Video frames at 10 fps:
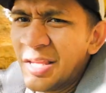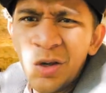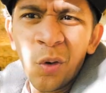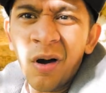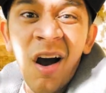
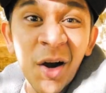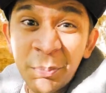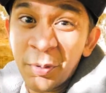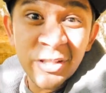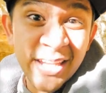your
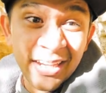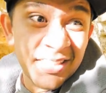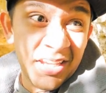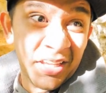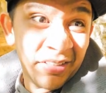
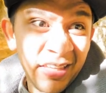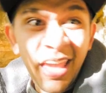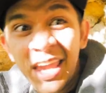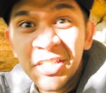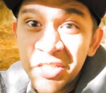heart-protecting
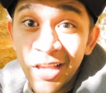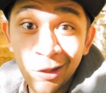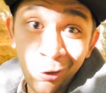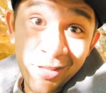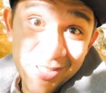HDL
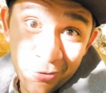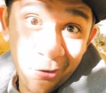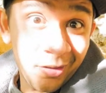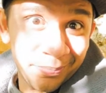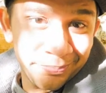
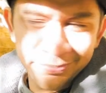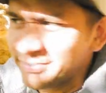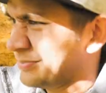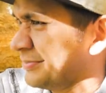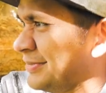cholesterol.
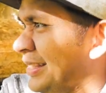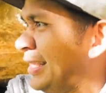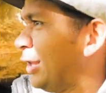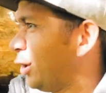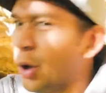
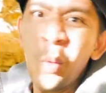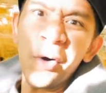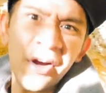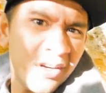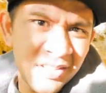It
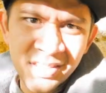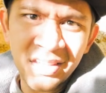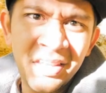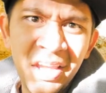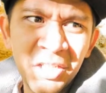lowers the
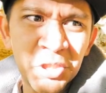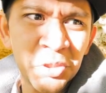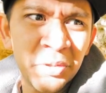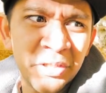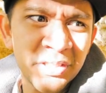
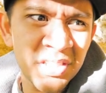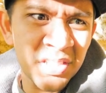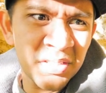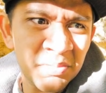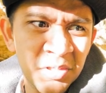
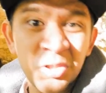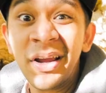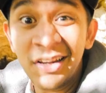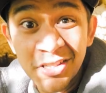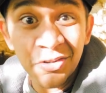dangerous
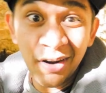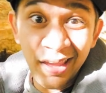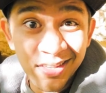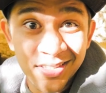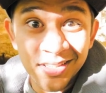
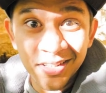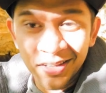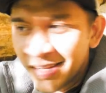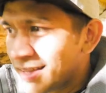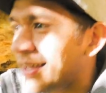triglycerides.
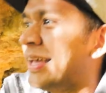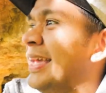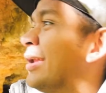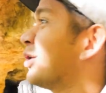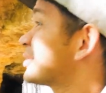
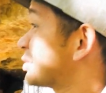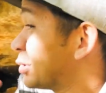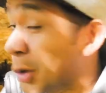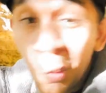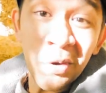It also
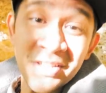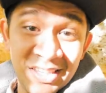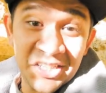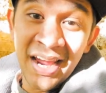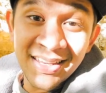lowers
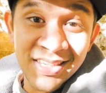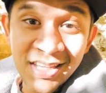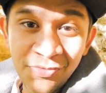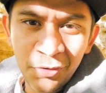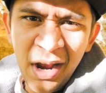the
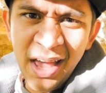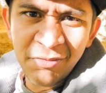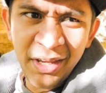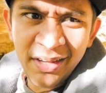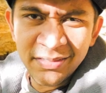chances for
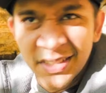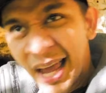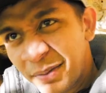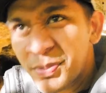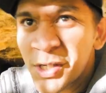having
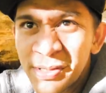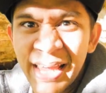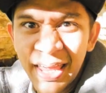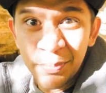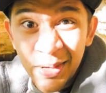type 2
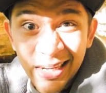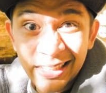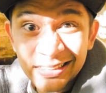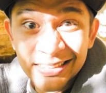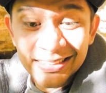
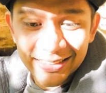diabetes.